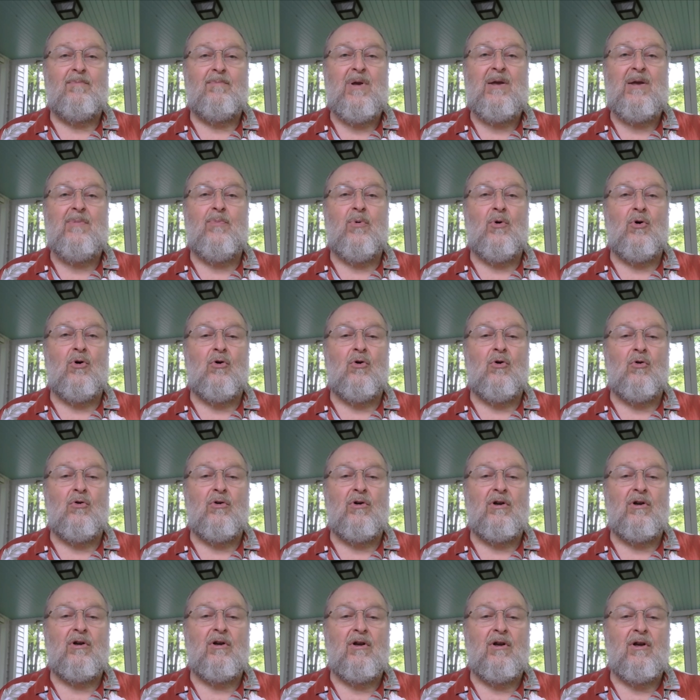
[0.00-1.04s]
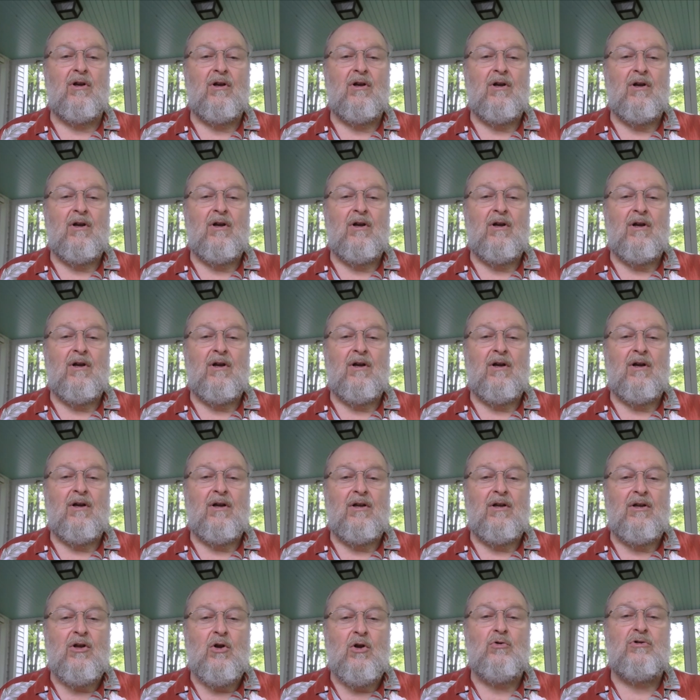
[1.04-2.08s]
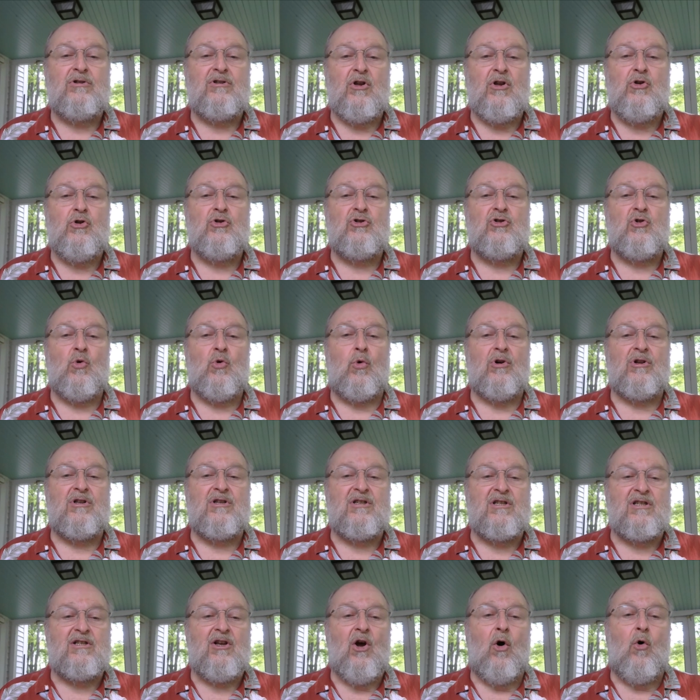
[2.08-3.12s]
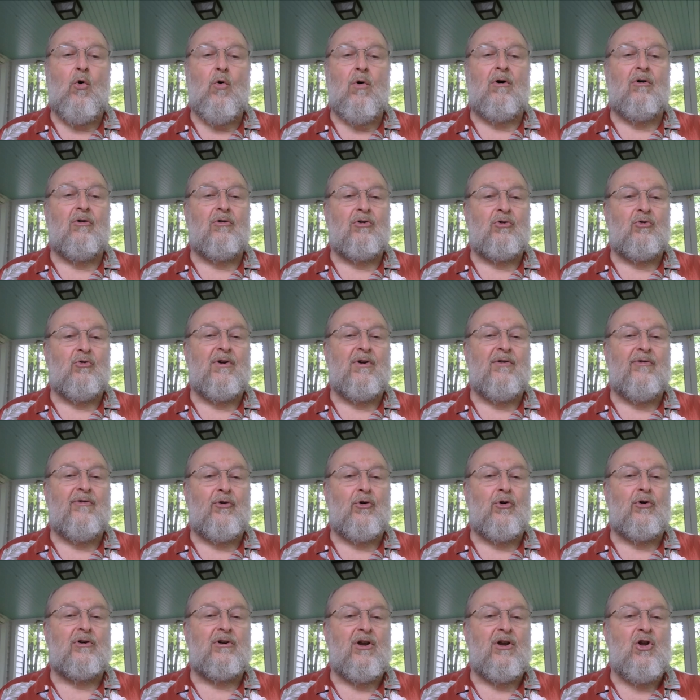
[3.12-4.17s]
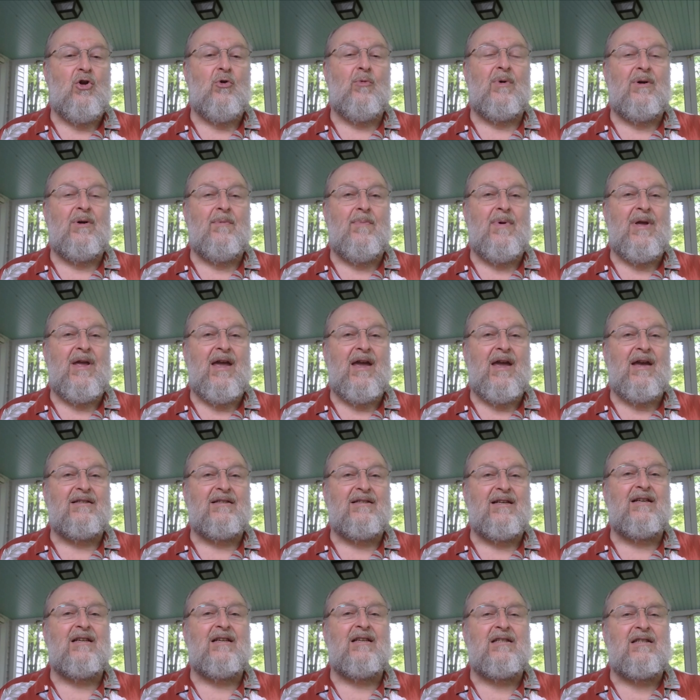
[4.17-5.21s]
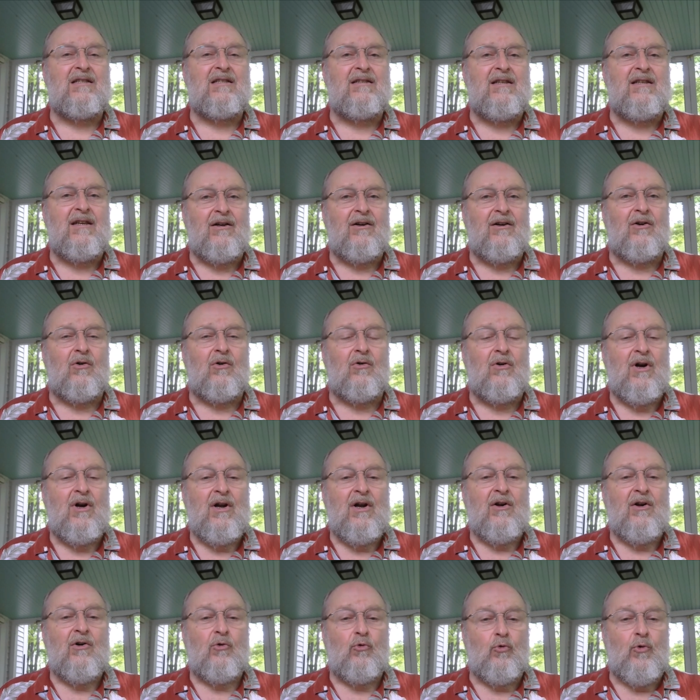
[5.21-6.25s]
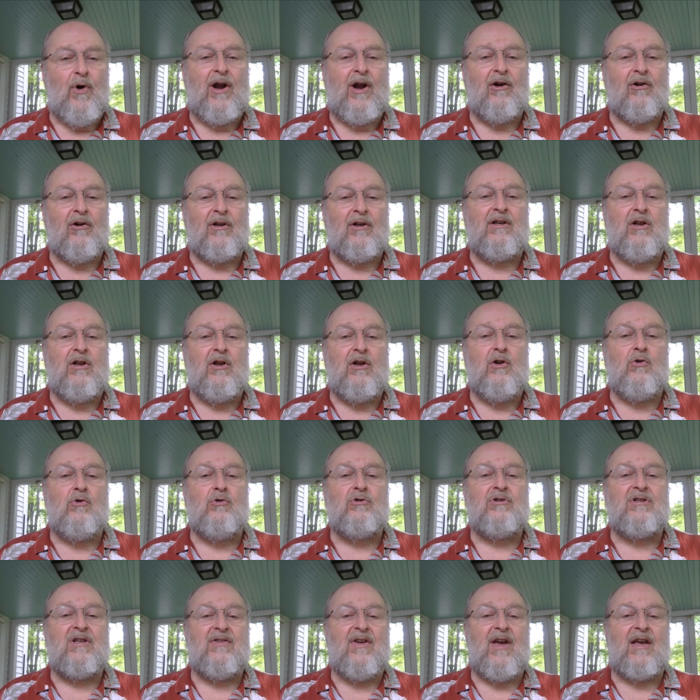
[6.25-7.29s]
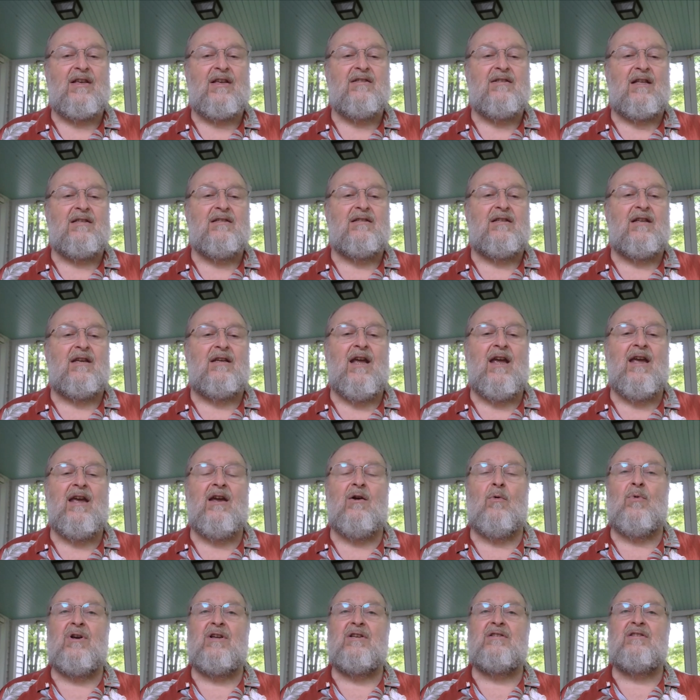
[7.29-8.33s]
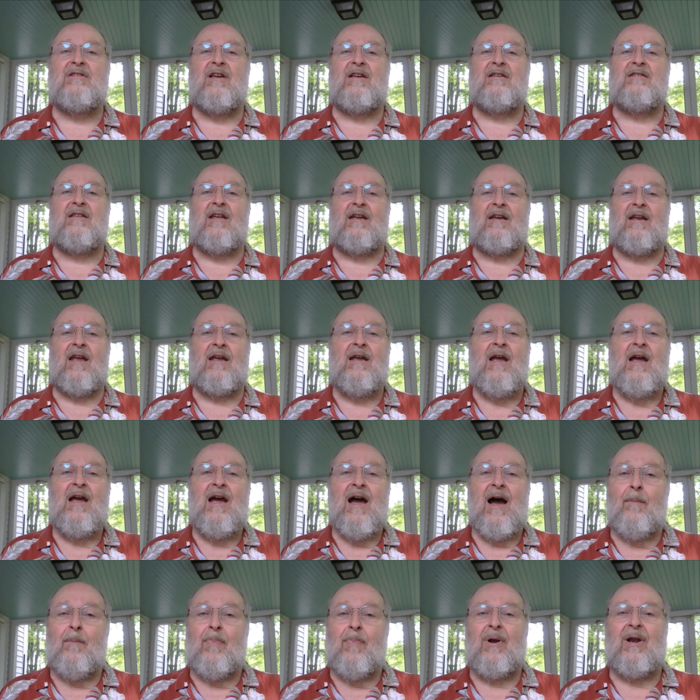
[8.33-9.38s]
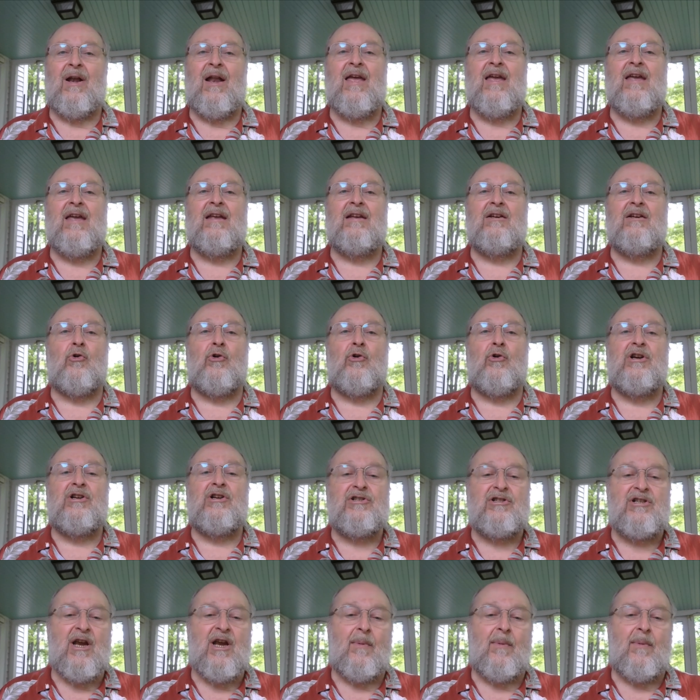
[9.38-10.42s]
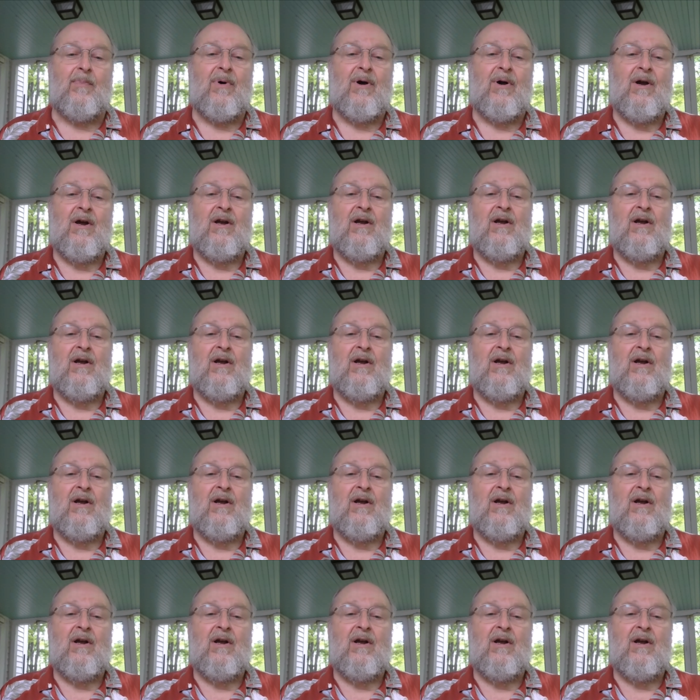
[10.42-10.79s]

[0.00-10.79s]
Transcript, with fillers: People used to use the word soul to refer to human beings, and it's still rarely used in that sense today when it says that a, a plane or a ship